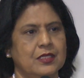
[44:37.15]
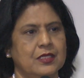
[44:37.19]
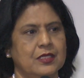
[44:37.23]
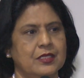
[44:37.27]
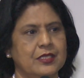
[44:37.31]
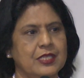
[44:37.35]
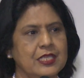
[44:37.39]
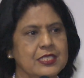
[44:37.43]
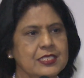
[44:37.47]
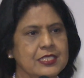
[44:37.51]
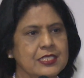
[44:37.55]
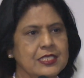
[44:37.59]

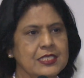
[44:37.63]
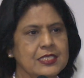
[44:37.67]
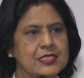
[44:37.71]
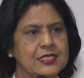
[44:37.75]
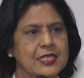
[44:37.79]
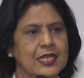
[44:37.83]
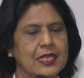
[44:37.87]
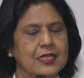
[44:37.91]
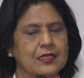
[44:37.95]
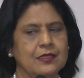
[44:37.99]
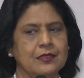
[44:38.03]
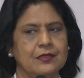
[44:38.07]
Reason is
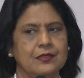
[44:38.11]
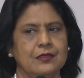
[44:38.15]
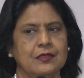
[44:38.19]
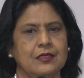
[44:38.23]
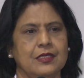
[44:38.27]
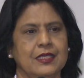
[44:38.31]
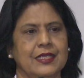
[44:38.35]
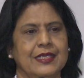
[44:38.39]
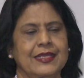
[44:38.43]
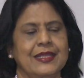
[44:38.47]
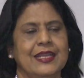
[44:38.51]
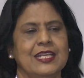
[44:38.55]
that
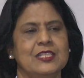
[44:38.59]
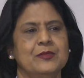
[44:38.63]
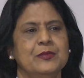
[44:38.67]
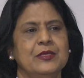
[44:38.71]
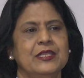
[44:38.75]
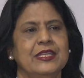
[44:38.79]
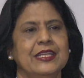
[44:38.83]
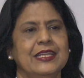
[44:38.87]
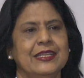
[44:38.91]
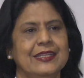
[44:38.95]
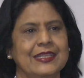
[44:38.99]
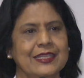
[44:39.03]
he has
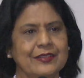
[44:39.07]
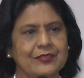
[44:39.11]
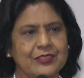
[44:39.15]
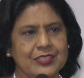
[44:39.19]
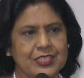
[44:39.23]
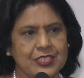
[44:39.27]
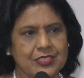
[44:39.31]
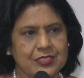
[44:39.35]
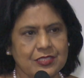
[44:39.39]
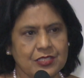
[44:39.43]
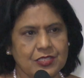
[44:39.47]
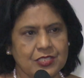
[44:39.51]
been eating with
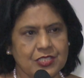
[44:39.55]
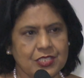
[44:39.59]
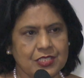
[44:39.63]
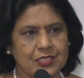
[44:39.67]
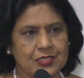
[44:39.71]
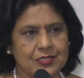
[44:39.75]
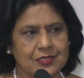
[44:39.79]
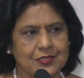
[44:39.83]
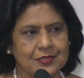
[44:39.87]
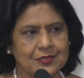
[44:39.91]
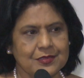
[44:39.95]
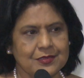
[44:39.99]
his
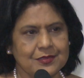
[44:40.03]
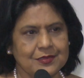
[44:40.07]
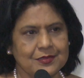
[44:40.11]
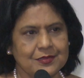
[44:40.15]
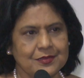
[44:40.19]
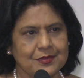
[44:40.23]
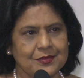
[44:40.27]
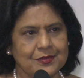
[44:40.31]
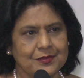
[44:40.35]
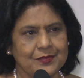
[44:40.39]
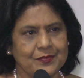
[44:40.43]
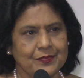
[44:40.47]
ridges,
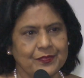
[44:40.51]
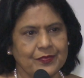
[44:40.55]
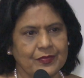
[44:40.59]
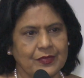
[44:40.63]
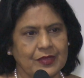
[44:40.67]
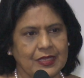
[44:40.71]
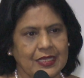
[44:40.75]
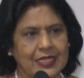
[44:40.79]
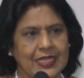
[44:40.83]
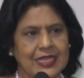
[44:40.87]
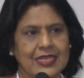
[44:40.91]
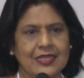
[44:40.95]

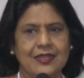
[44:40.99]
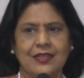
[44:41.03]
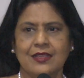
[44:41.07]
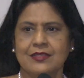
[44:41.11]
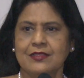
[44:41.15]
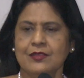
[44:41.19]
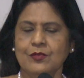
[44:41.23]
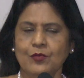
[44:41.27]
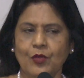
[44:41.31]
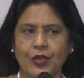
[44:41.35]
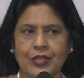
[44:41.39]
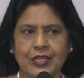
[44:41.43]
he
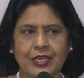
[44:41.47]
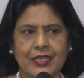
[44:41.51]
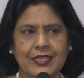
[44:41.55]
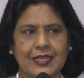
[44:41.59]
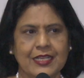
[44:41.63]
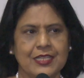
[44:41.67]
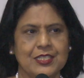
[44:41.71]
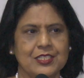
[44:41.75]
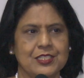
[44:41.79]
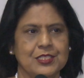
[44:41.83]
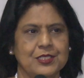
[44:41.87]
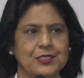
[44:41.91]
doesn't want a
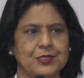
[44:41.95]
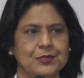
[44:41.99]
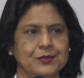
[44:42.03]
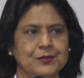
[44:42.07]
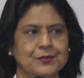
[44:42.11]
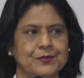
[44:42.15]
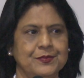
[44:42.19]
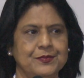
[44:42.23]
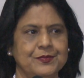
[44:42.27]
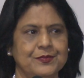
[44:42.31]
denture,